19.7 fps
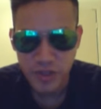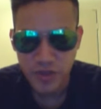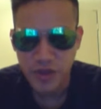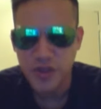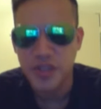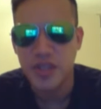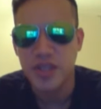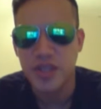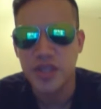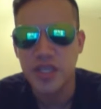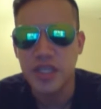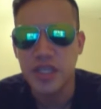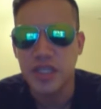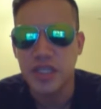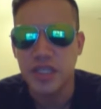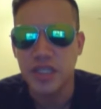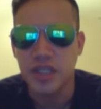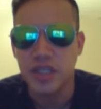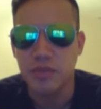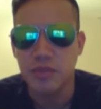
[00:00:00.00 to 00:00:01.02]
started to think
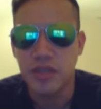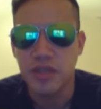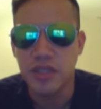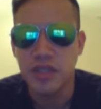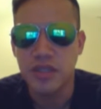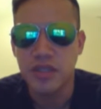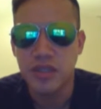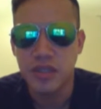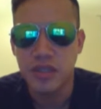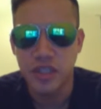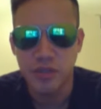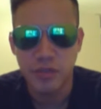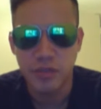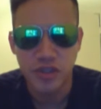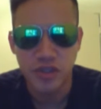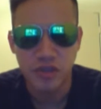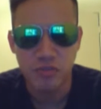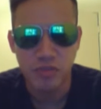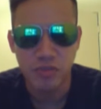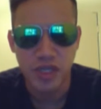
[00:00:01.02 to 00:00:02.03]
a little bit, a little
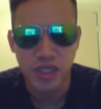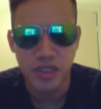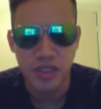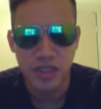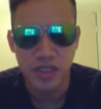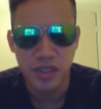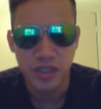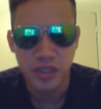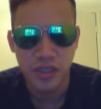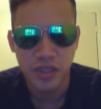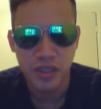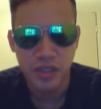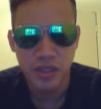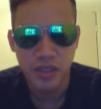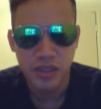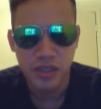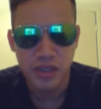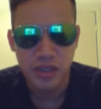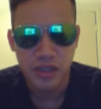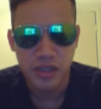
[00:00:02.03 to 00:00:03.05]
bit too much.
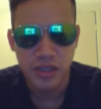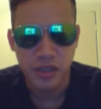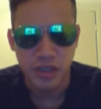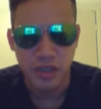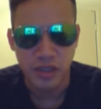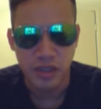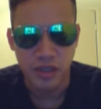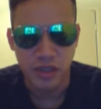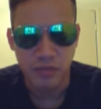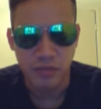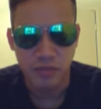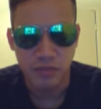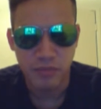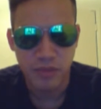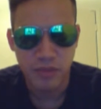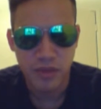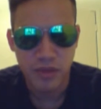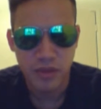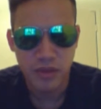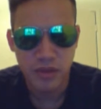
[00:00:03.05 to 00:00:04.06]
Um,
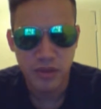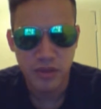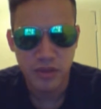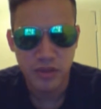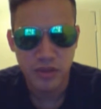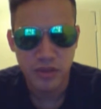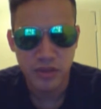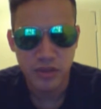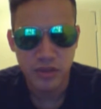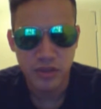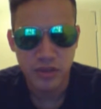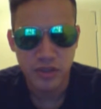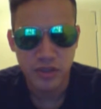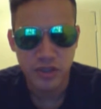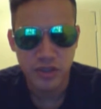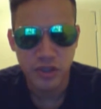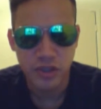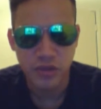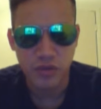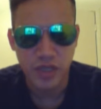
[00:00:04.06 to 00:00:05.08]

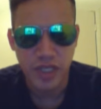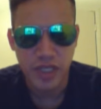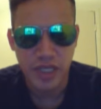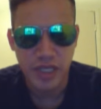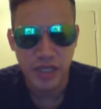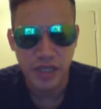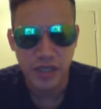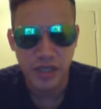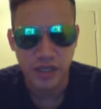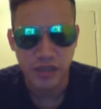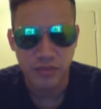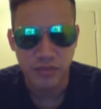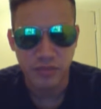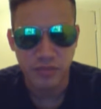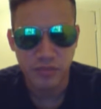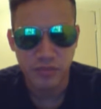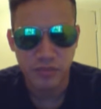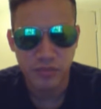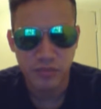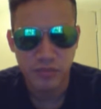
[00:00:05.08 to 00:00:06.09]
slowly um,
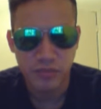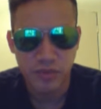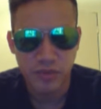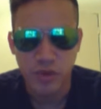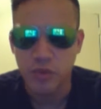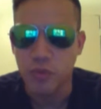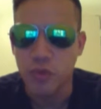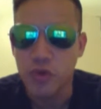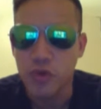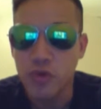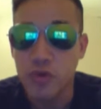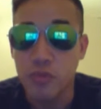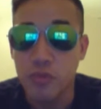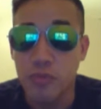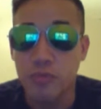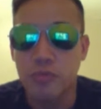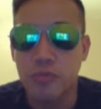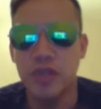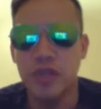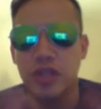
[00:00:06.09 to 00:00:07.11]
the
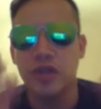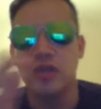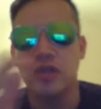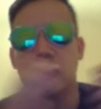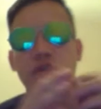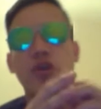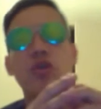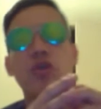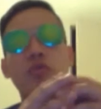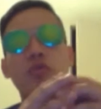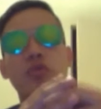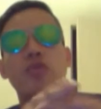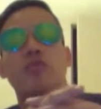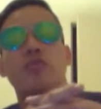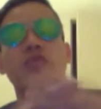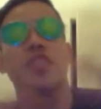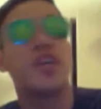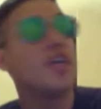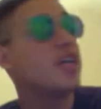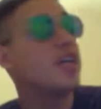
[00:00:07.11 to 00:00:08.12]
room, you know, the whole room
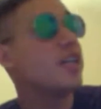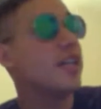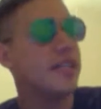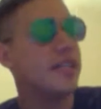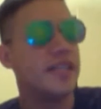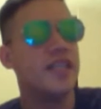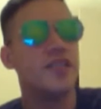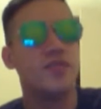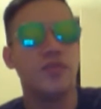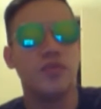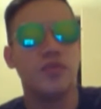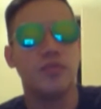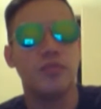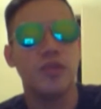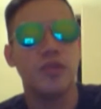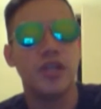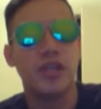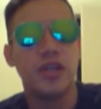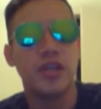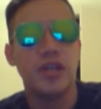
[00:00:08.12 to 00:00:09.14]
was kind of like this room.
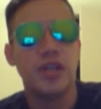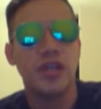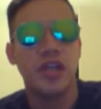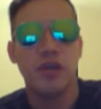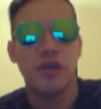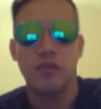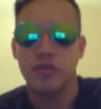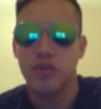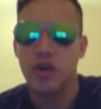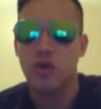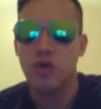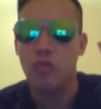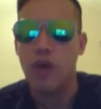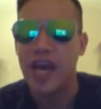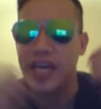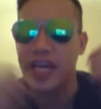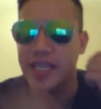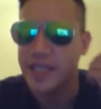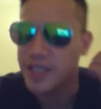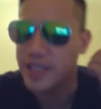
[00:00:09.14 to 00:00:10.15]
It was all
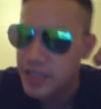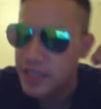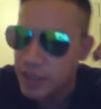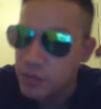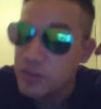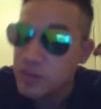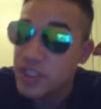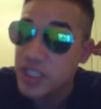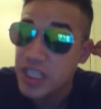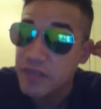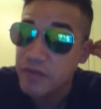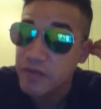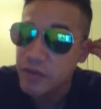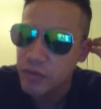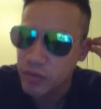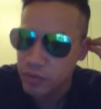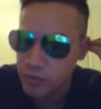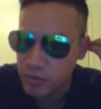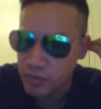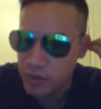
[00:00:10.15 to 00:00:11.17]
white. It was a living
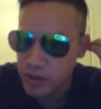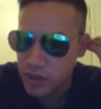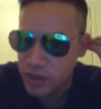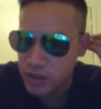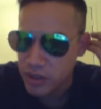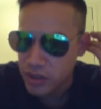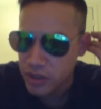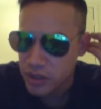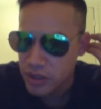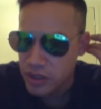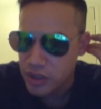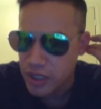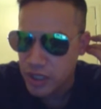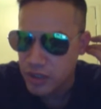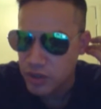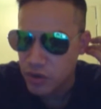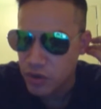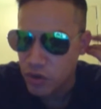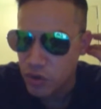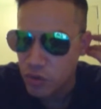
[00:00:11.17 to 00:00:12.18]
room,
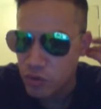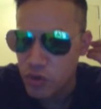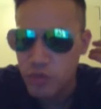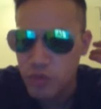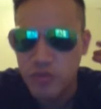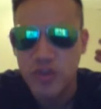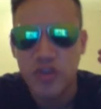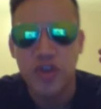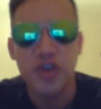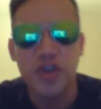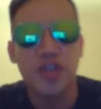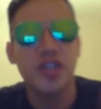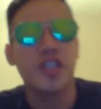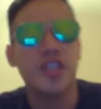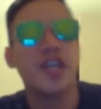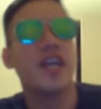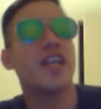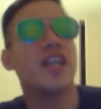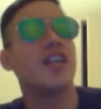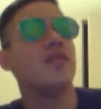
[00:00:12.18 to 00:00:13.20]
and the whole room started to
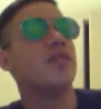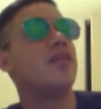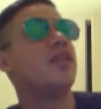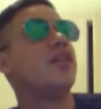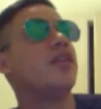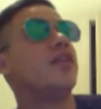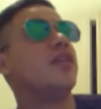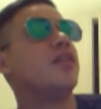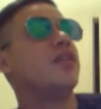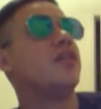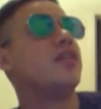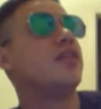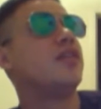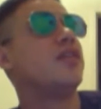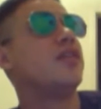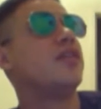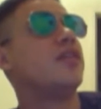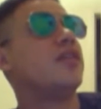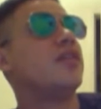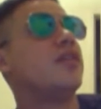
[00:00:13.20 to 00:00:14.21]
kind of,
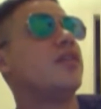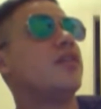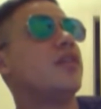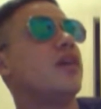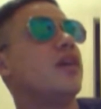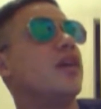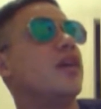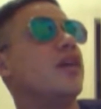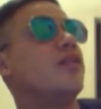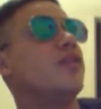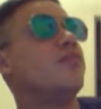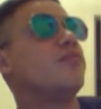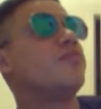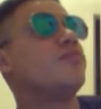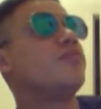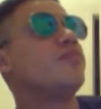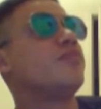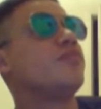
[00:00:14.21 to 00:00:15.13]
uh,